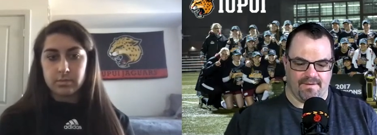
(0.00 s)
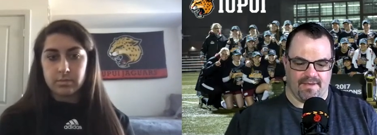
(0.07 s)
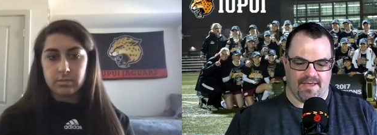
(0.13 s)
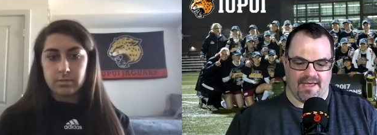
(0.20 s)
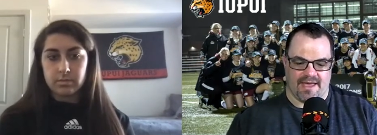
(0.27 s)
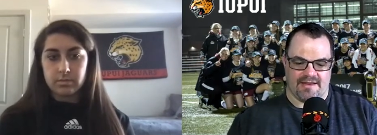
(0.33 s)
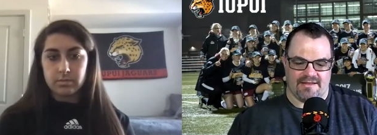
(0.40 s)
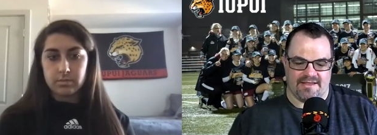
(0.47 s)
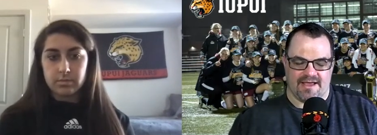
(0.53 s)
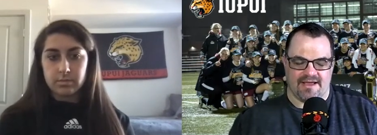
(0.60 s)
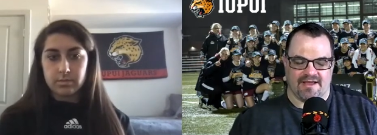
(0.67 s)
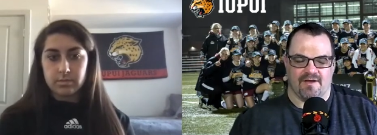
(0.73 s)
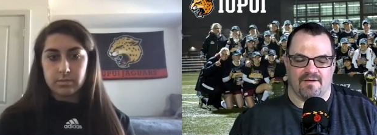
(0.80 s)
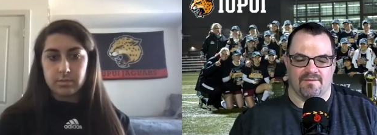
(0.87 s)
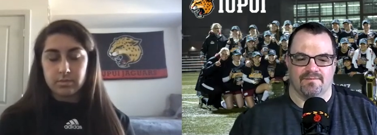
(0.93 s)
Speaker 1: how did
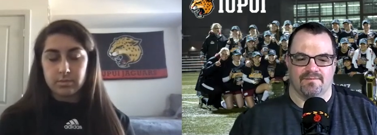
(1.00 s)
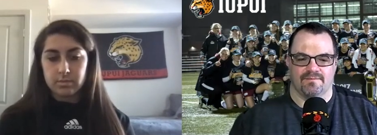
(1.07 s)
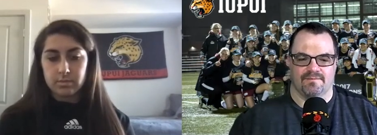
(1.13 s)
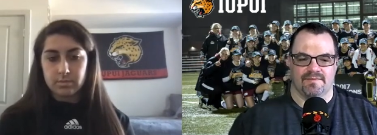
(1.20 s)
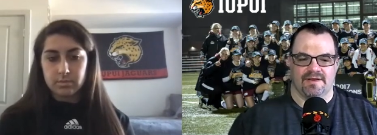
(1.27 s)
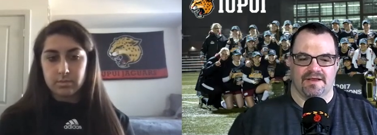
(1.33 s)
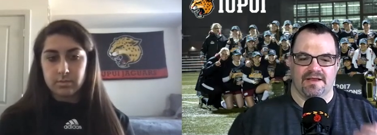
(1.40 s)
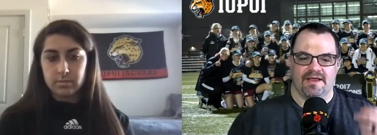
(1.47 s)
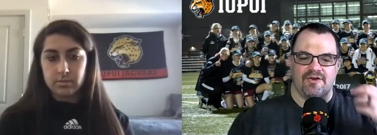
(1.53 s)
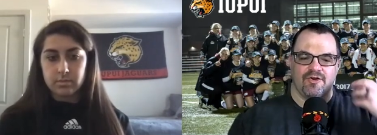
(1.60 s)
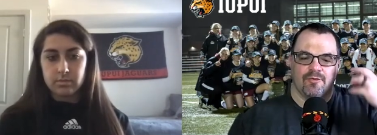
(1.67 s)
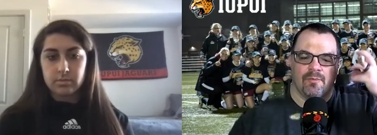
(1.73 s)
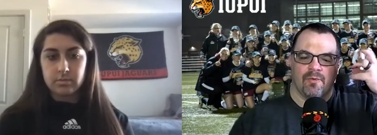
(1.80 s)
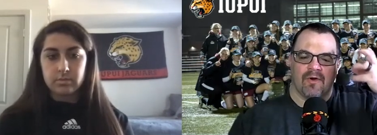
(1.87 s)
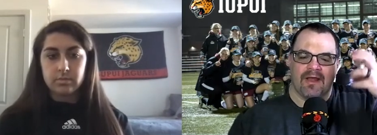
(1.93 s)
that come in
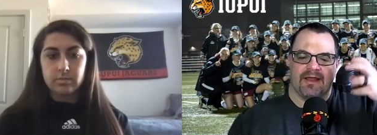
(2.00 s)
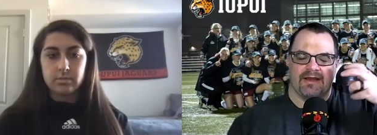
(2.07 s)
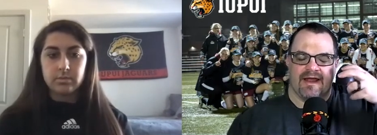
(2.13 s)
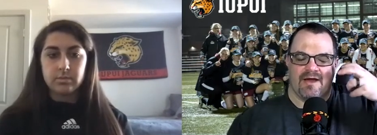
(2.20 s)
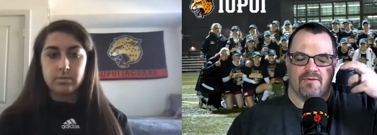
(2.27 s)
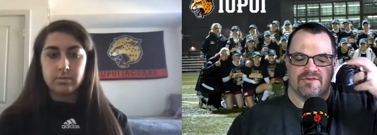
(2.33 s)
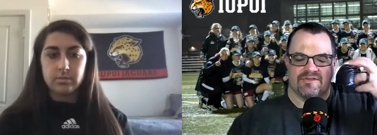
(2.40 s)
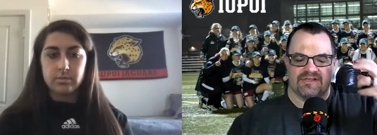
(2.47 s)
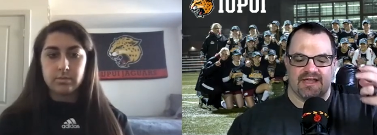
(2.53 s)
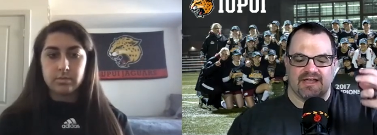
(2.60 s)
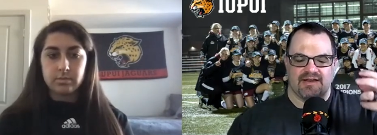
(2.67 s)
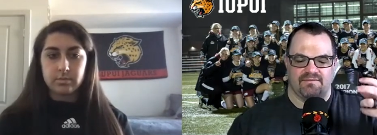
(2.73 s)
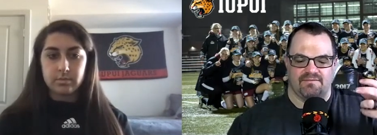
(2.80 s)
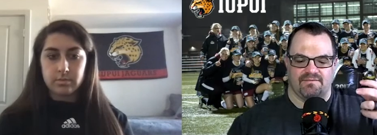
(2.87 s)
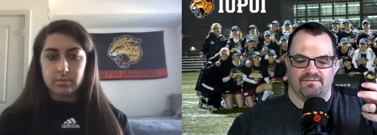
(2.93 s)
your brain? How was
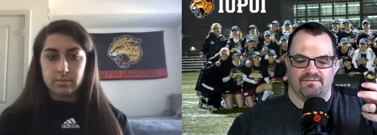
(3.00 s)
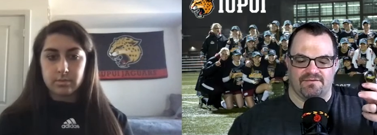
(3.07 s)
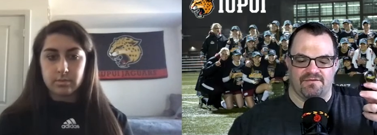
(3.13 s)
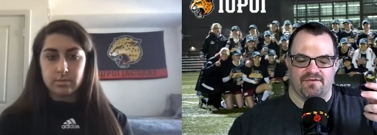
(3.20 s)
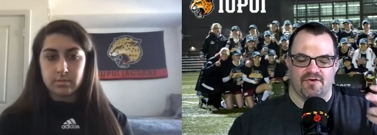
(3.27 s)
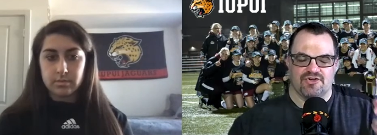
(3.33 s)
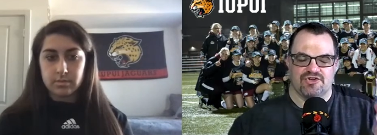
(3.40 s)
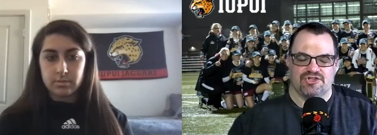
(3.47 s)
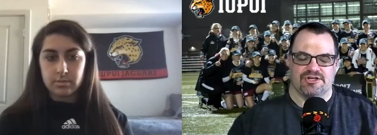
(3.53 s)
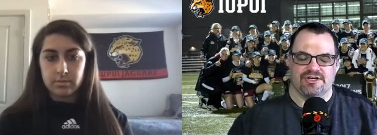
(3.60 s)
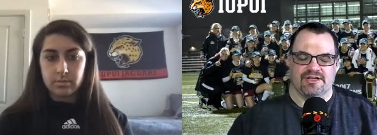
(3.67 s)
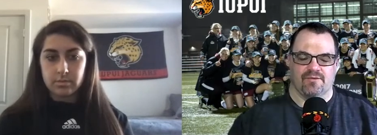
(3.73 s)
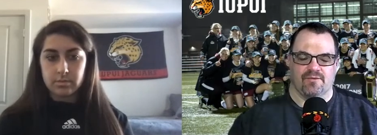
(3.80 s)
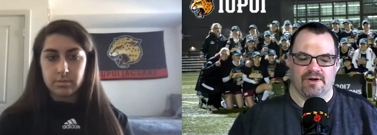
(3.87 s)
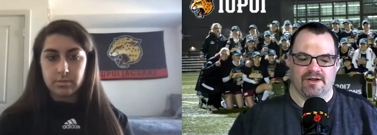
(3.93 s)
that
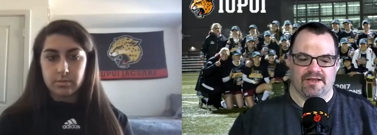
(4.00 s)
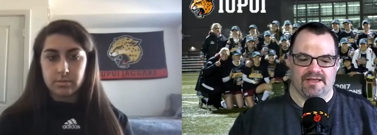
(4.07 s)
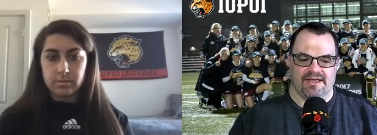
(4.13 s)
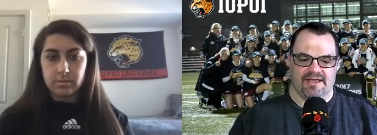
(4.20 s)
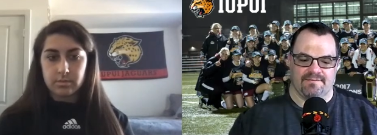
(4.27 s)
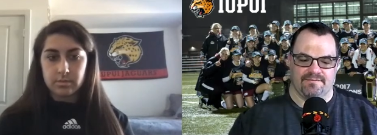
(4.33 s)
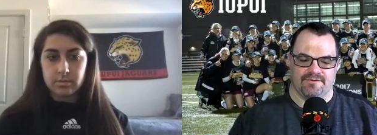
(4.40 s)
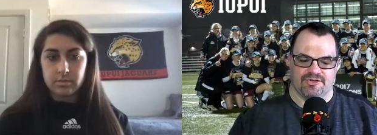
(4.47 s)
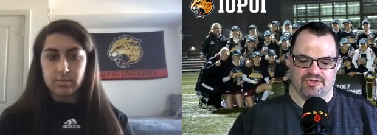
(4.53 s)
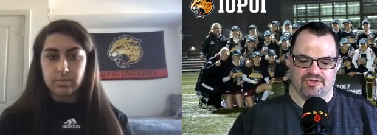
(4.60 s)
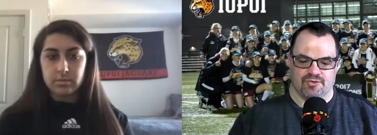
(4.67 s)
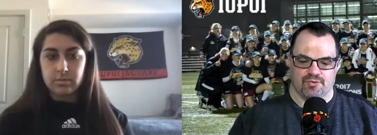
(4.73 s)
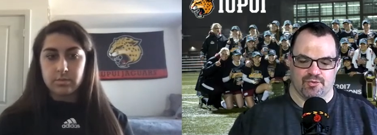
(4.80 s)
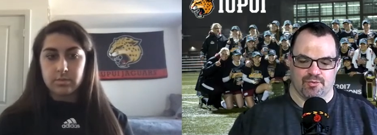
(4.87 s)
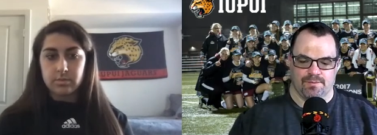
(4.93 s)
functioning when it came
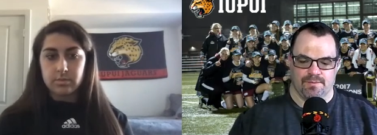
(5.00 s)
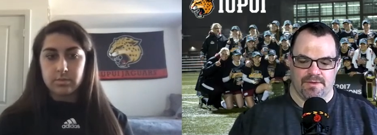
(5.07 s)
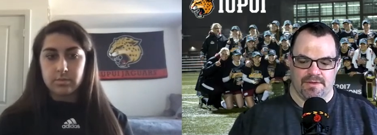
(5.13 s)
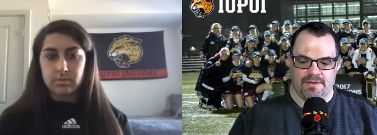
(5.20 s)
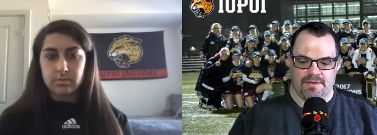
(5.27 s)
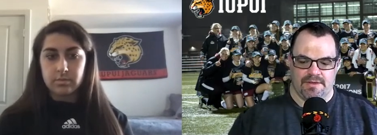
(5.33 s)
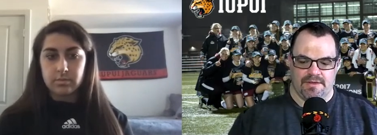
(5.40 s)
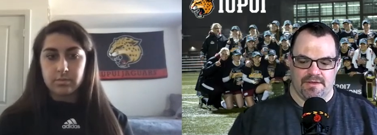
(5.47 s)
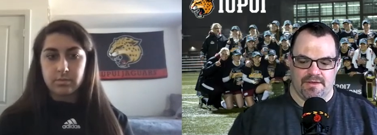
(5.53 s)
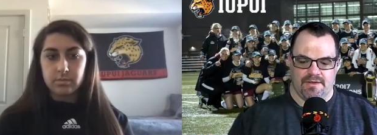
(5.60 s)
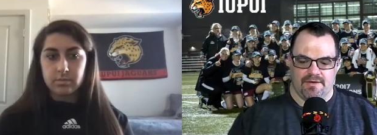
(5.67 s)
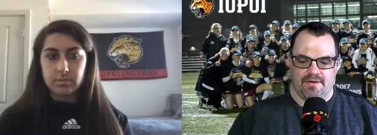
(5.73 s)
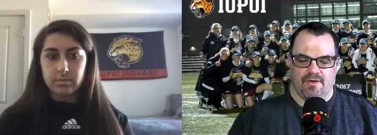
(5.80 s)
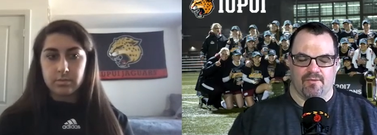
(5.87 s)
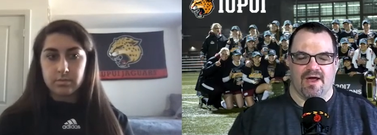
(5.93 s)
to
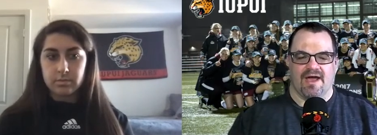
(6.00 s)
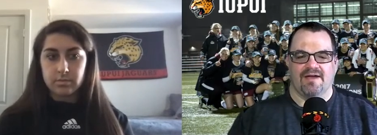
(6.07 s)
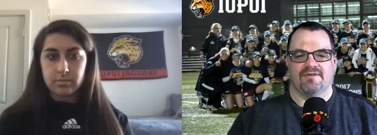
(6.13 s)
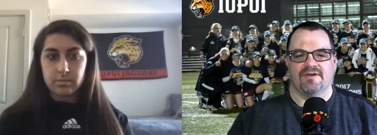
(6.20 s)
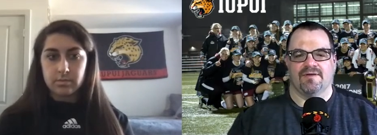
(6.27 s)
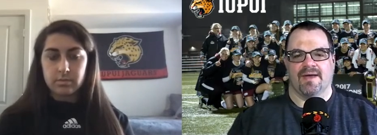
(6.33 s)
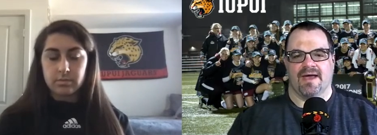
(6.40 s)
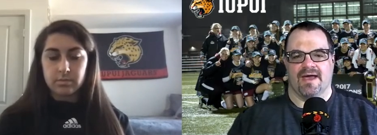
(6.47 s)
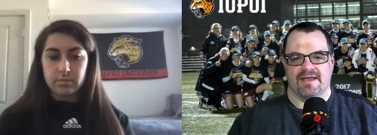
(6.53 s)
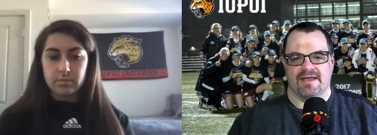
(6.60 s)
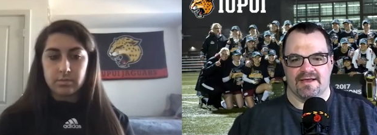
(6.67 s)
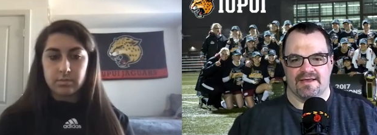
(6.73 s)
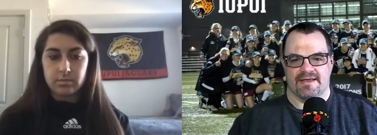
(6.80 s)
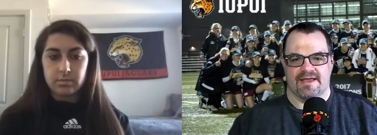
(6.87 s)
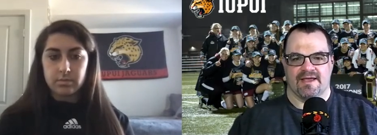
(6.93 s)
arriving back
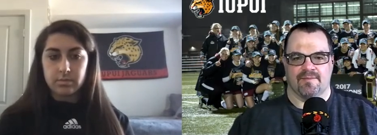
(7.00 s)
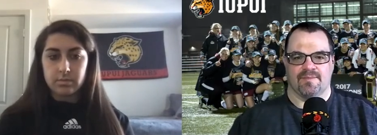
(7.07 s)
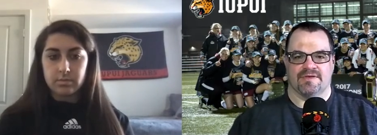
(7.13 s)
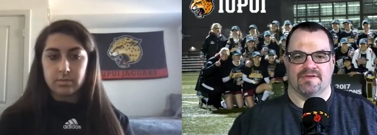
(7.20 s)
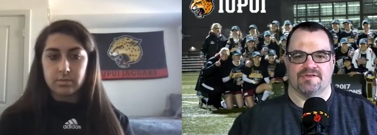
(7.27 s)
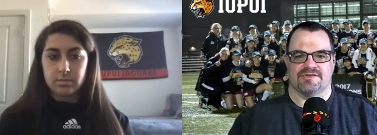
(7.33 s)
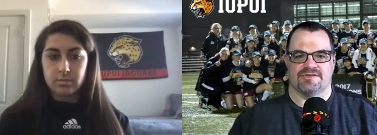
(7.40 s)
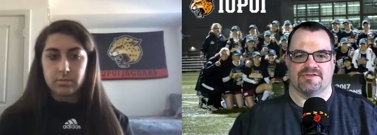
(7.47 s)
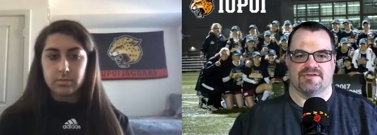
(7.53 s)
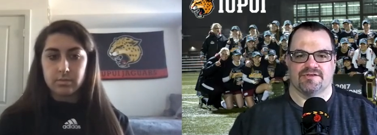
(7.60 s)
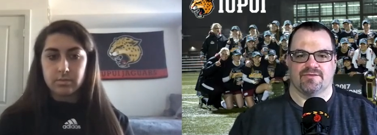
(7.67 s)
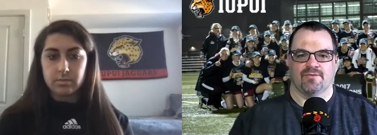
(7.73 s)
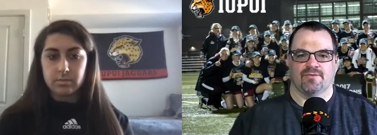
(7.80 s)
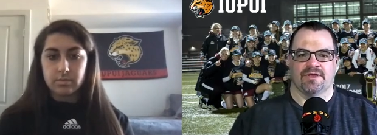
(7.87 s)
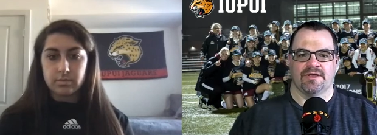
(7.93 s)
on campus
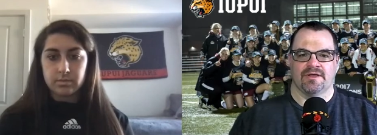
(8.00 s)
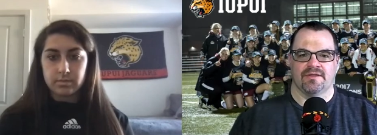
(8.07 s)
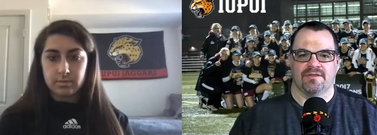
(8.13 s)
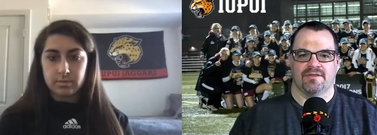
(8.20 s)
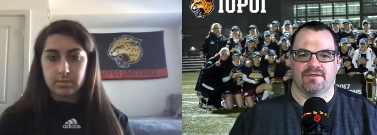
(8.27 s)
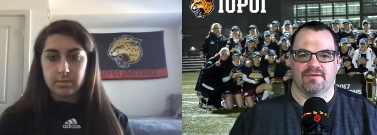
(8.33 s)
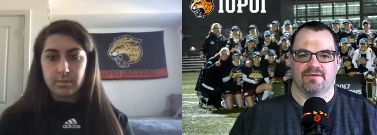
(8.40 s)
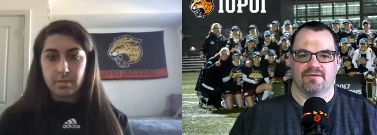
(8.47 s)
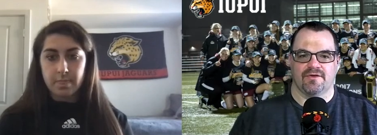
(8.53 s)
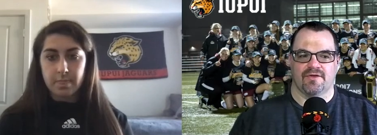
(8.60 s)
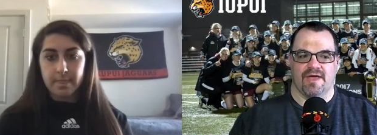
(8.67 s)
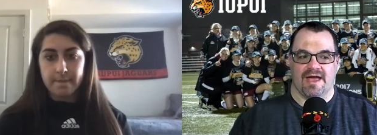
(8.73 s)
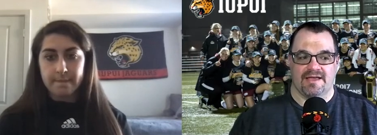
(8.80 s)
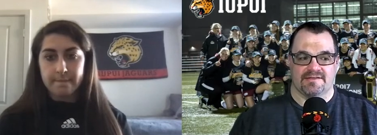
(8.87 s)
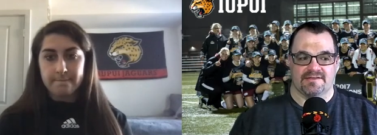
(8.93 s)
with
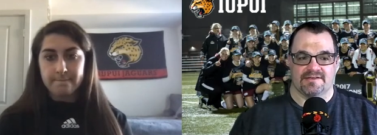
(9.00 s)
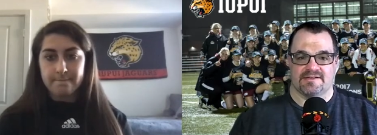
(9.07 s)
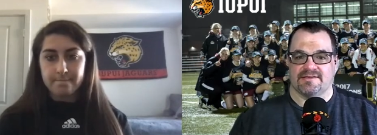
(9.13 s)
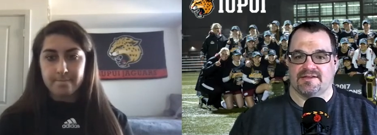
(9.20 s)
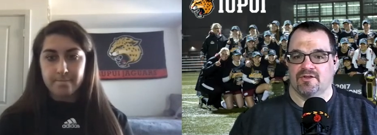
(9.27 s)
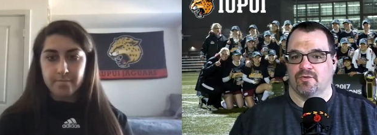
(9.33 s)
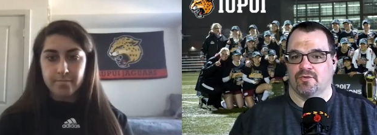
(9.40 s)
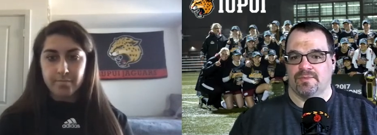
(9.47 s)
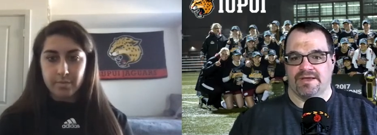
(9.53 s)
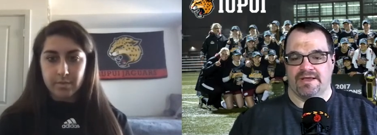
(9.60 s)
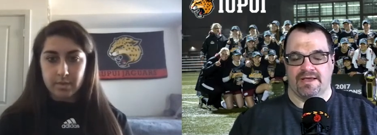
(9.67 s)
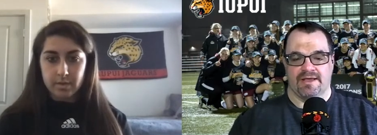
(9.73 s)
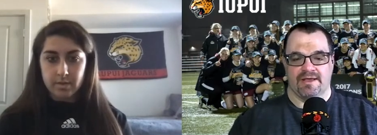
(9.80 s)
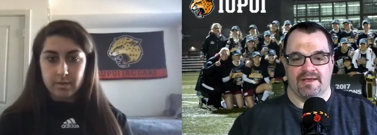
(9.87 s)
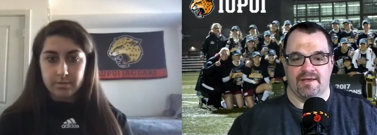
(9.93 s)
classes still
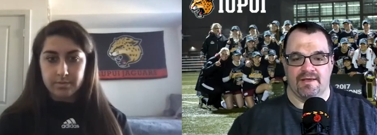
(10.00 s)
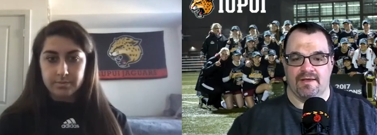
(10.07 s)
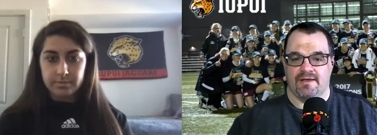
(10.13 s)
being